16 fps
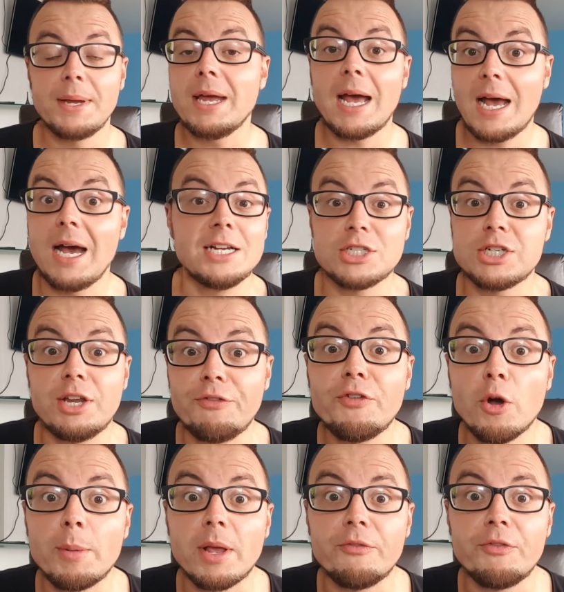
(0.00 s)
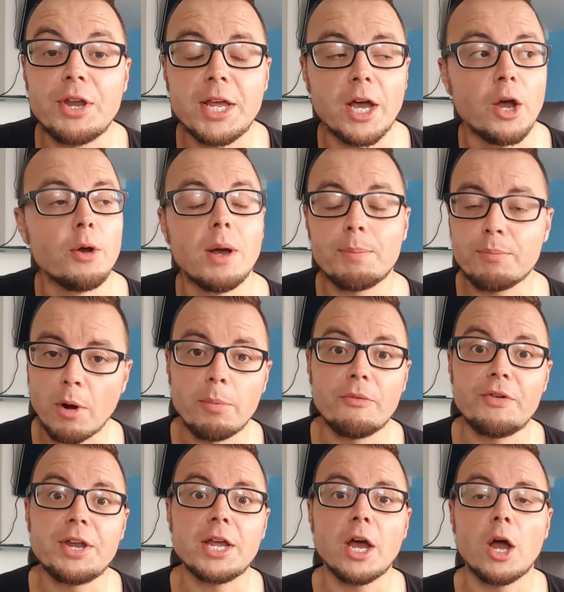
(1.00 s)
actually filming a proper
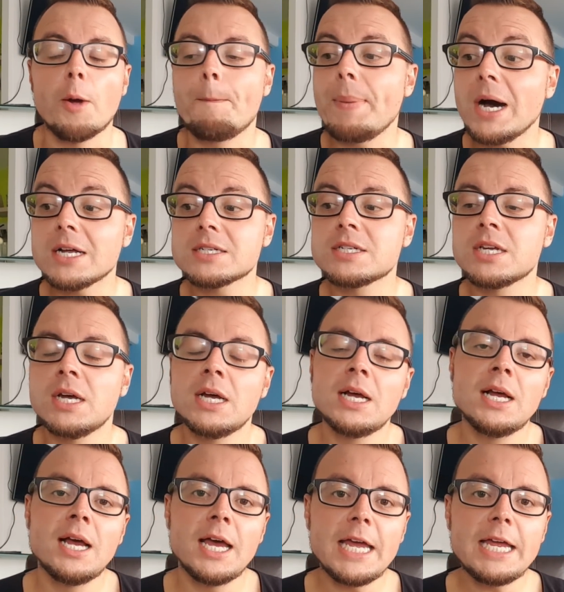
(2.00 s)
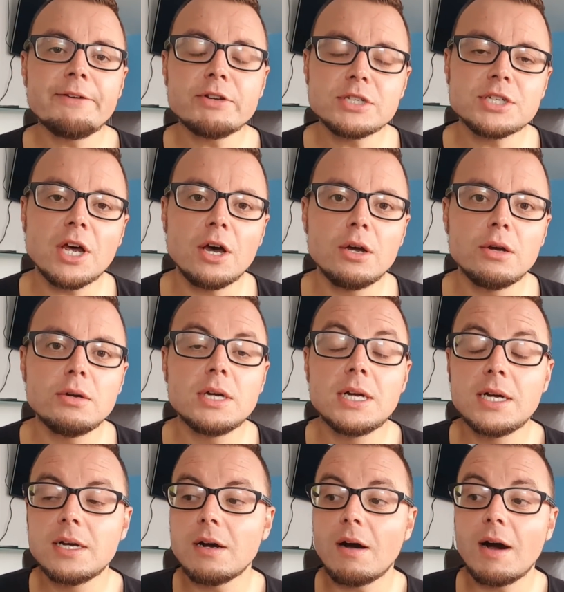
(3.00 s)
video. But even so,
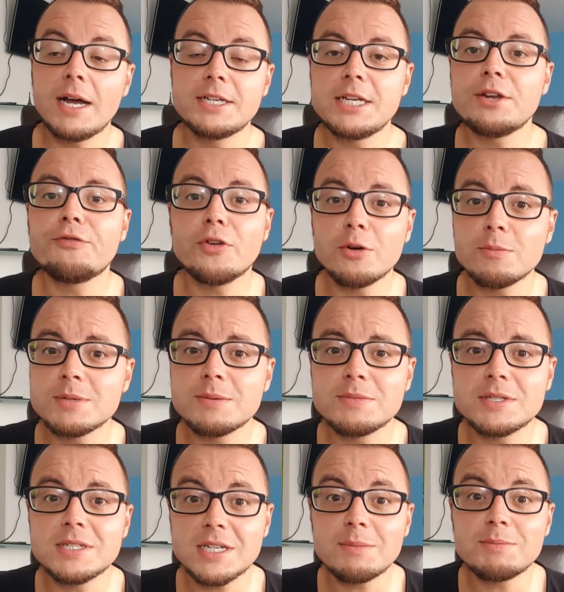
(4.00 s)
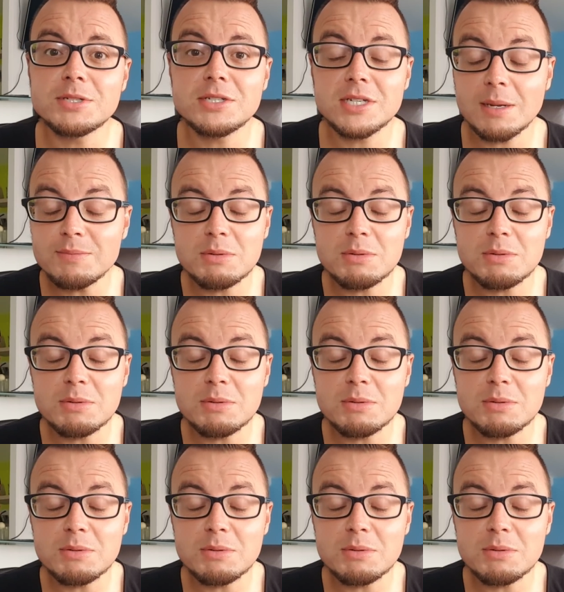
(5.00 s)
I did film some stuff.